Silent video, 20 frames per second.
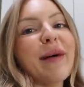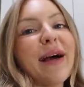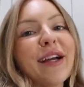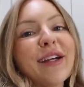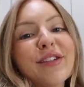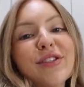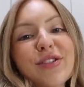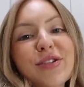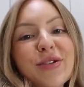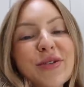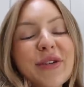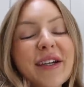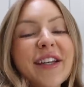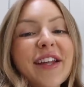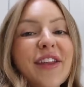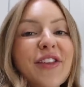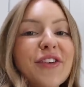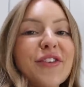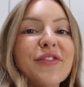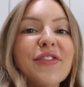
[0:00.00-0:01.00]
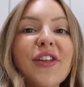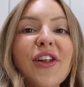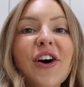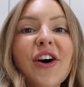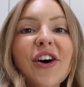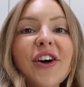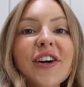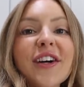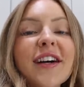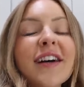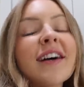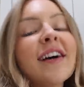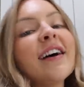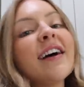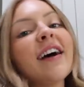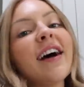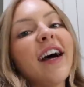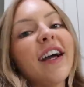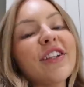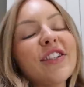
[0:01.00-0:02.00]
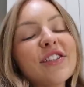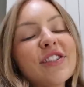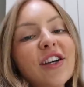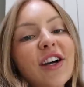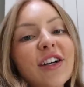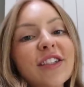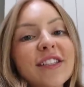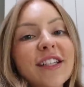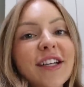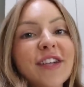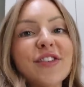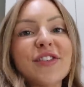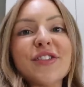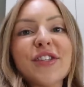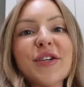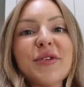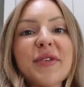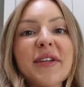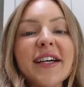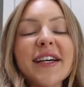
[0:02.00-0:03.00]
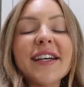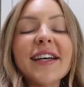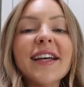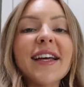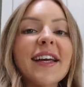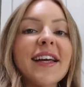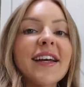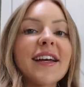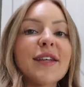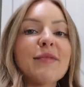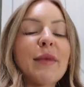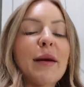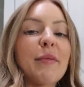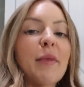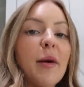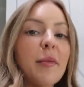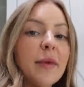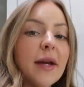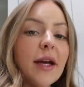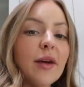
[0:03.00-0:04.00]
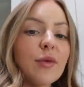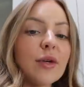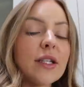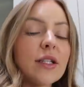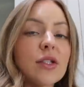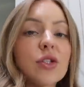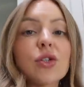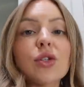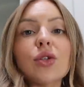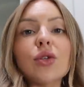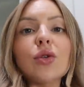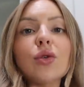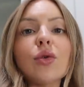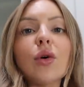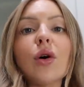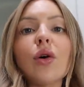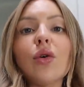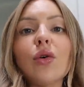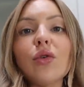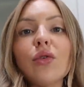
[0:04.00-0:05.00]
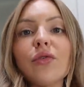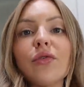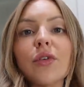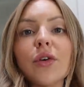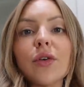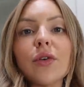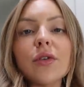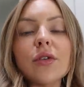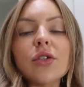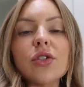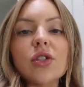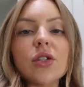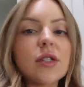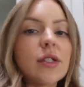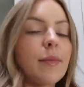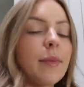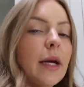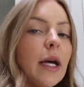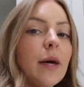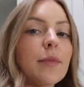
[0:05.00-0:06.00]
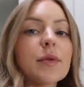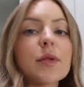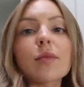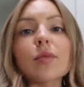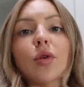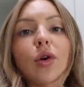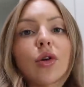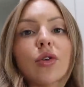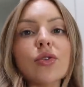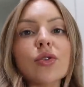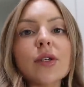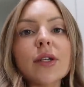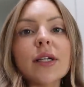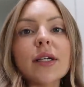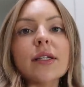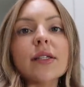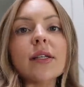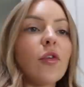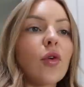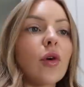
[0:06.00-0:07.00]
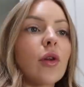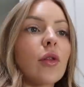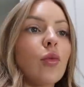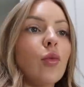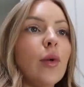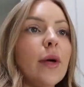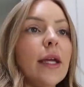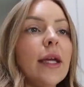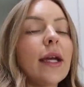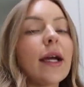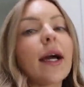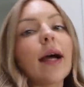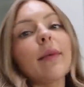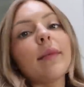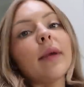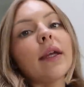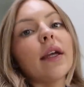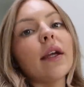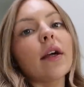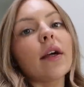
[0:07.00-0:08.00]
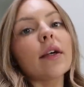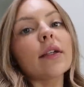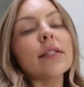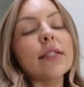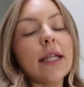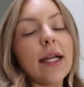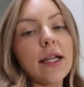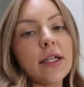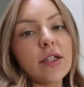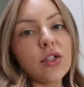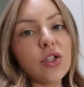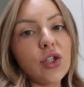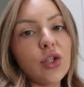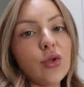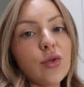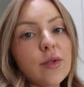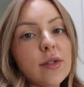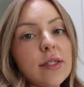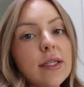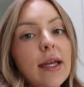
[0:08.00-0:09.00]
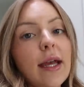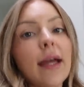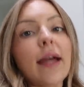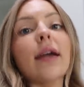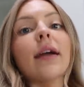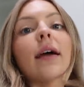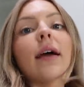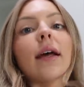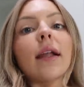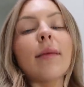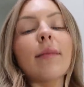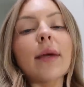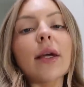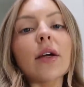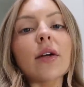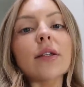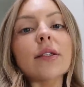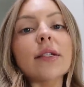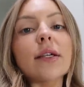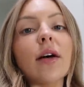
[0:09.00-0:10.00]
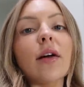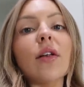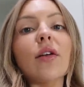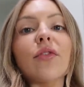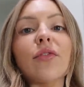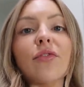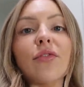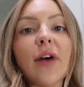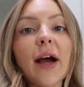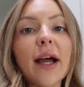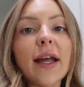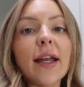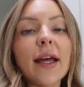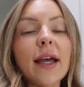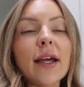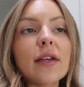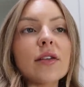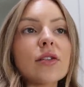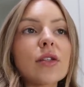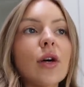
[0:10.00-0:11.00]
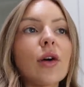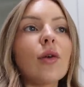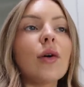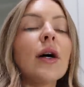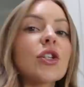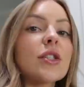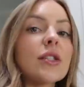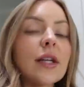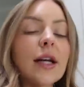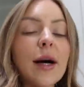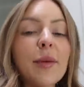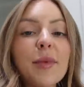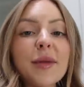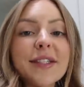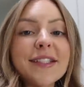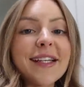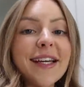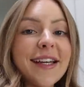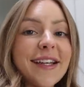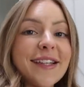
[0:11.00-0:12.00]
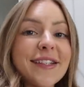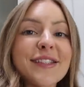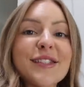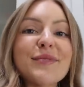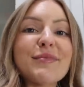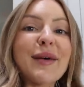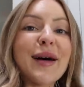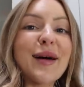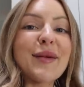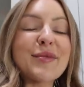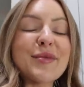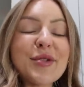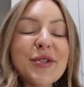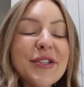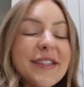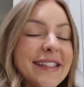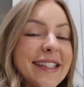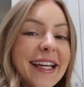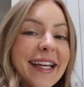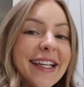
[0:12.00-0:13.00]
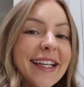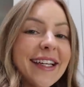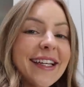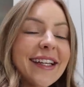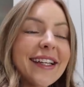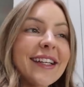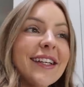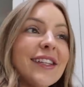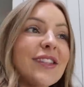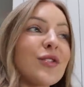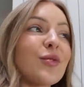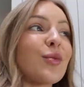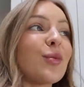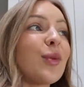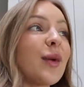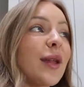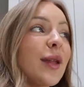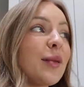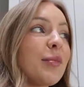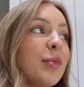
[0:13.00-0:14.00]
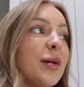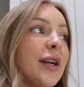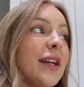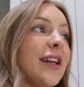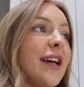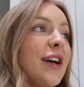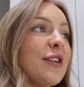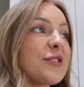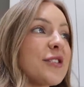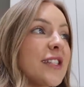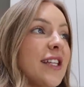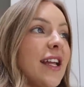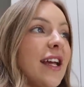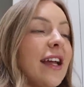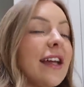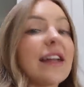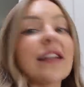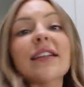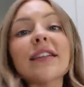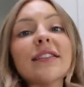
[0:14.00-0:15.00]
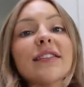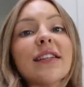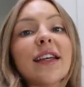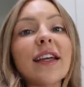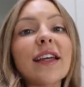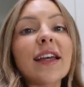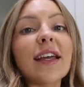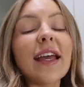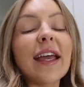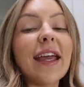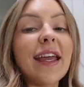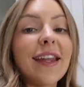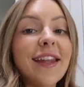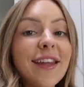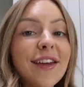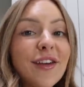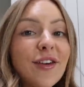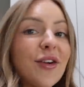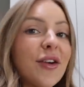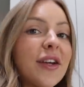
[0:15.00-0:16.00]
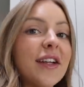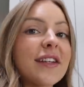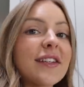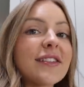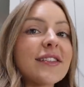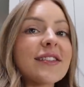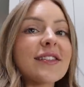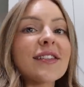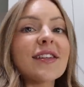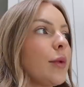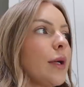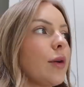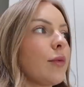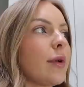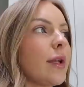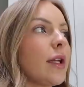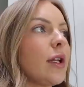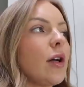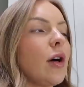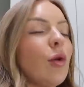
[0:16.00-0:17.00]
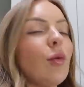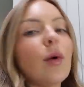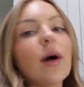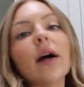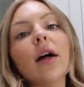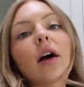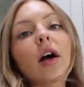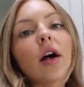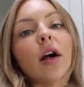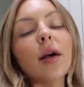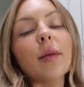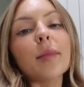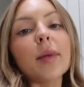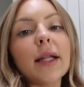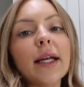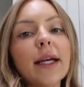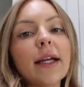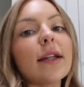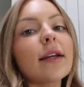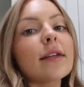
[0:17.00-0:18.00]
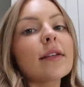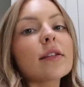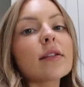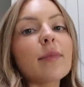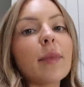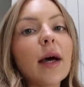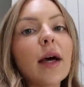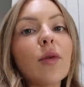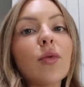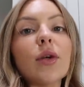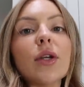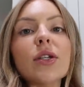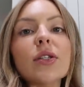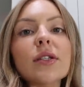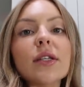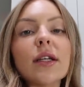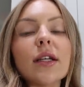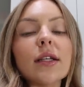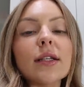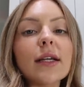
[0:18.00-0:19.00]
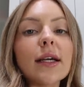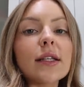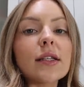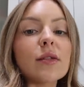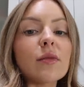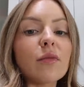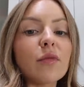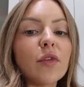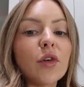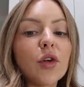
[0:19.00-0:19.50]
back to another vlog. I just got to Arizona and my mom and I went to Whole Foods just to pick up some groceries for the week. I'm here, today's Tuesday, and I'm here until Friday, so just a couple of days, but I'm so excited. It's really pretty out today and it's like 80 degrees. We don't really know what our plan is, but we just needed to get some